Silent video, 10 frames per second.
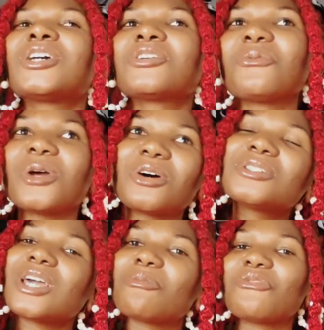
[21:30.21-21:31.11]
So the
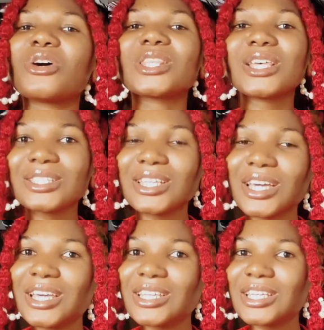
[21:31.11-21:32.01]
real name for this
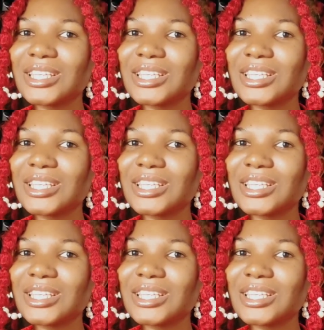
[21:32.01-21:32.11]
thing